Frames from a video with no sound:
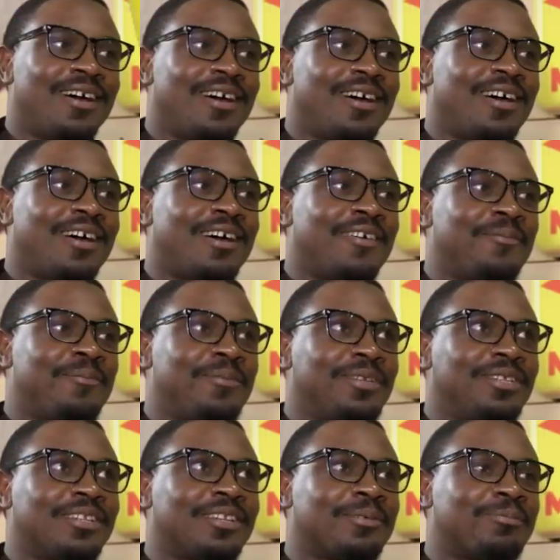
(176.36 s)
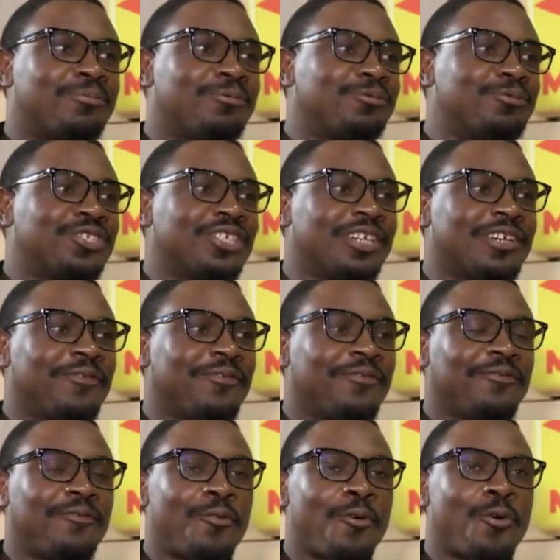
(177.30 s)
I've been in Abuja
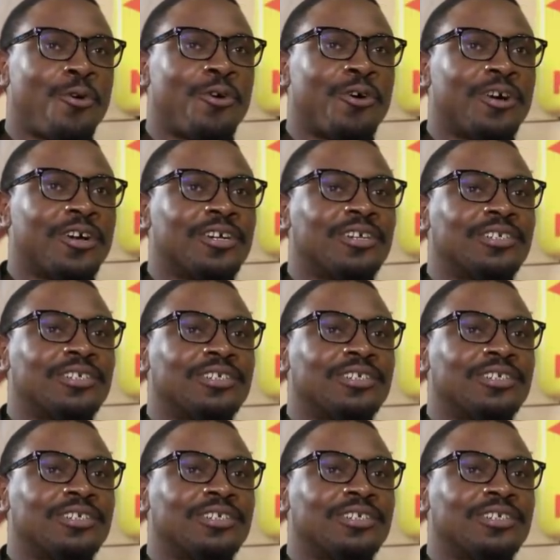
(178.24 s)
for